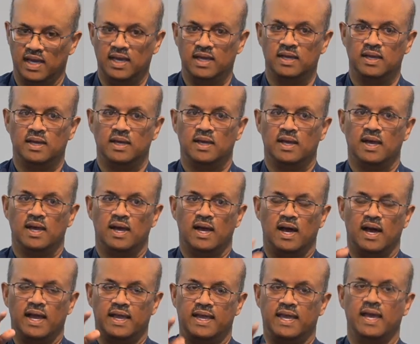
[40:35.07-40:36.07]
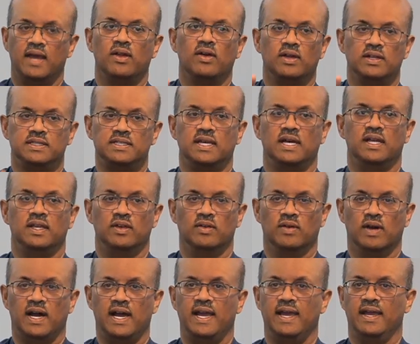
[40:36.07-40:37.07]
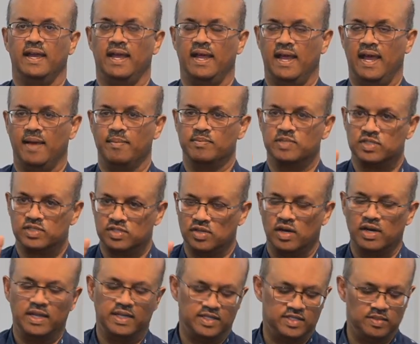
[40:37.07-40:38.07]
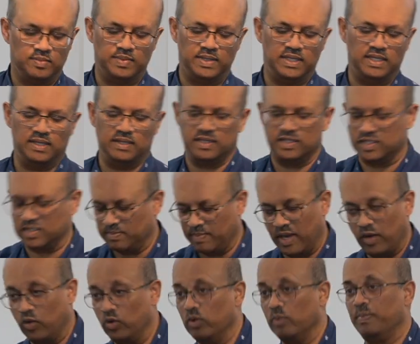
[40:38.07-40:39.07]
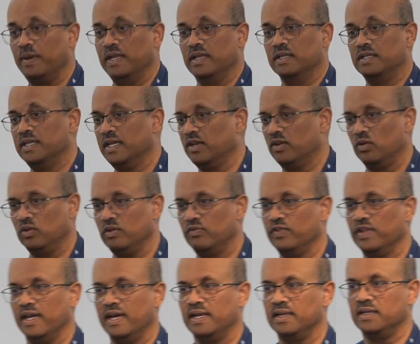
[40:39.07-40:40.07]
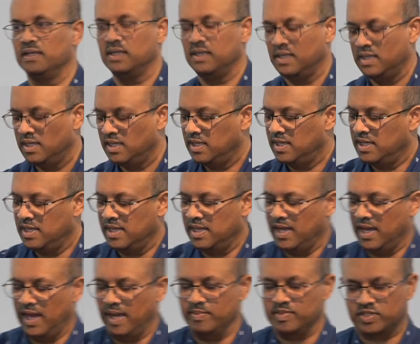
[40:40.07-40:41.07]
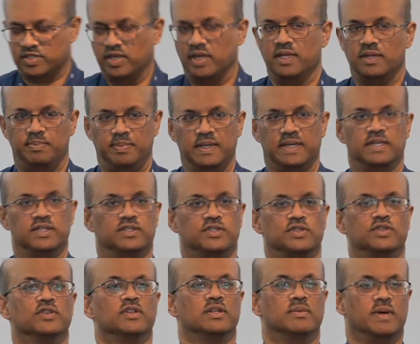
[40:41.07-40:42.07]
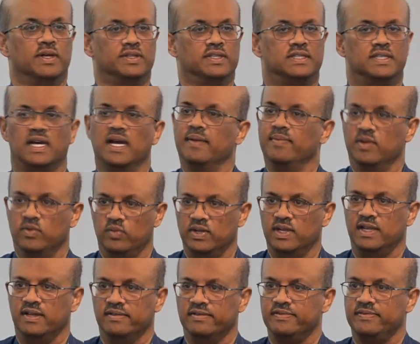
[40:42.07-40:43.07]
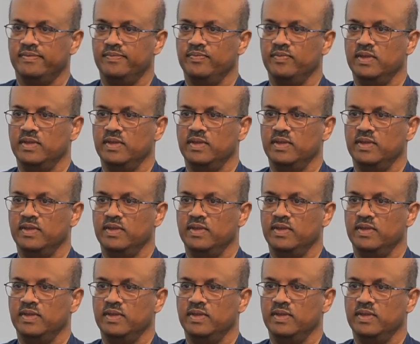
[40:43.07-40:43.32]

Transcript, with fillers: Okay? I cannot tell you. I am starting to be, this is my own opinion, take it only for that. I'm starting to be concerned about the time that we live.